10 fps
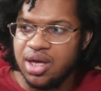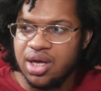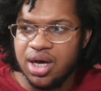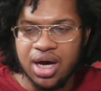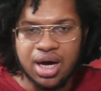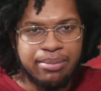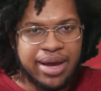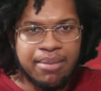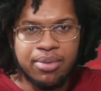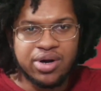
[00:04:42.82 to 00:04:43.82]

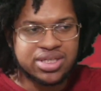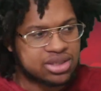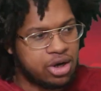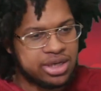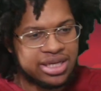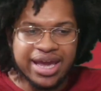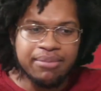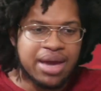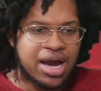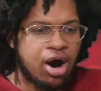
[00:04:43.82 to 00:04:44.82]
Man Boy, Scully, they
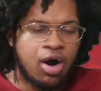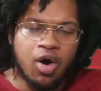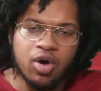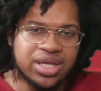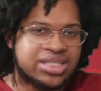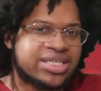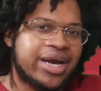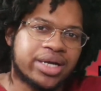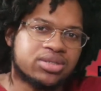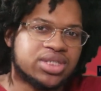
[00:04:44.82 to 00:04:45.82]
can make all these
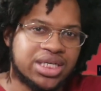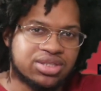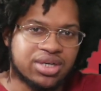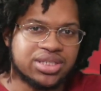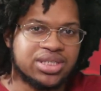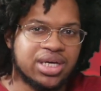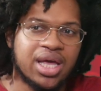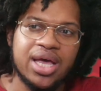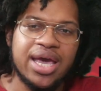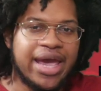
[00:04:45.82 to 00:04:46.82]
characters interesting.
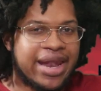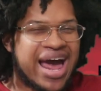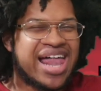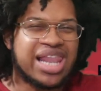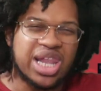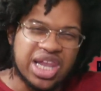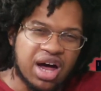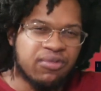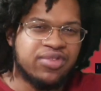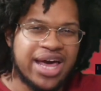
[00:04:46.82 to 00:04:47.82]
And I
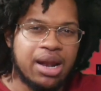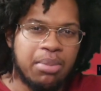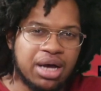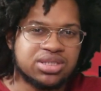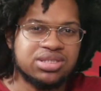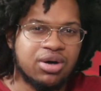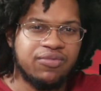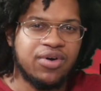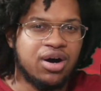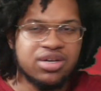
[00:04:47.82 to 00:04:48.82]
love that about
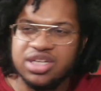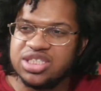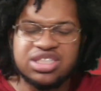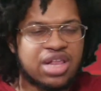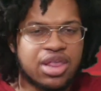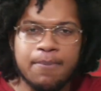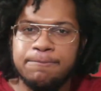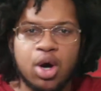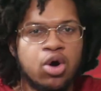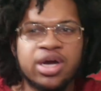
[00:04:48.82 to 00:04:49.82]
Snowfall. There's nothing
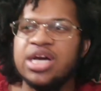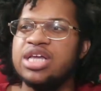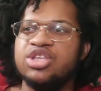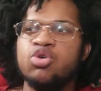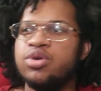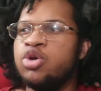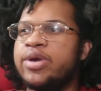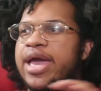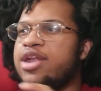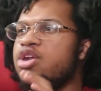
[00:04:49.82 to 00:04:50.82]
boring. You
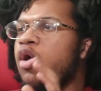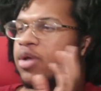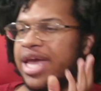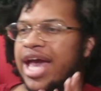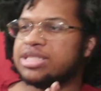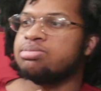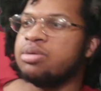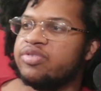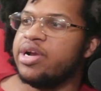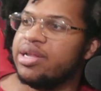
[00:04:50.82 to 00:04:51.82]
get no cast
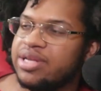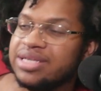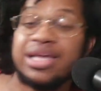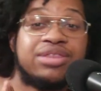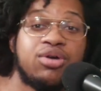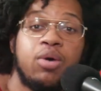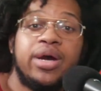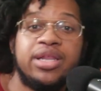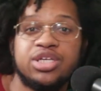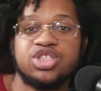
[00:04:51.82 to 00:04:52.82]
member that they throw
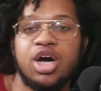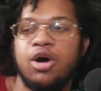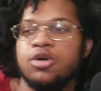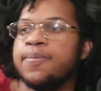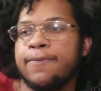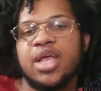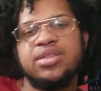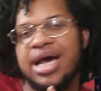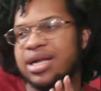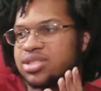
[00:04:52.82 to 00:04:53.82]
in the show
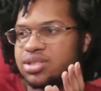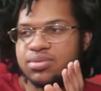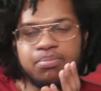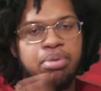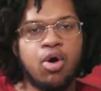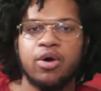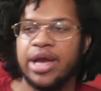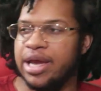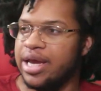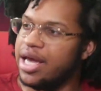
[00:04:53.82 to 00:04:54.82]
that is
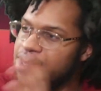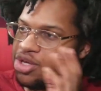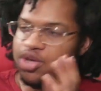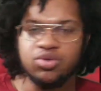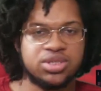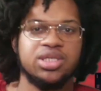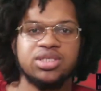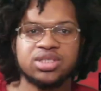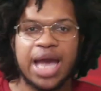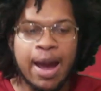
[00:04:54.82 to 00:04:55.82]
boring and
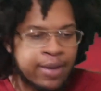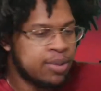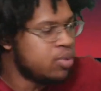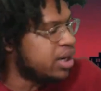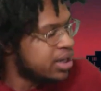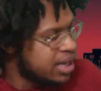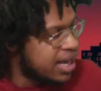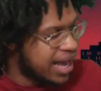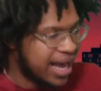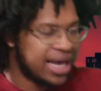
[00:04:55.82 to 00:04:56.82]
useless. Everyone
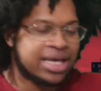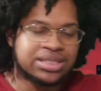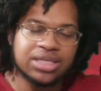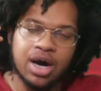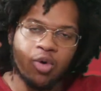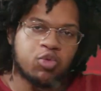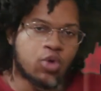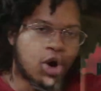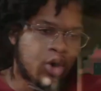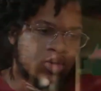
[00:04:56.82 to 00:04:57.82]
has a role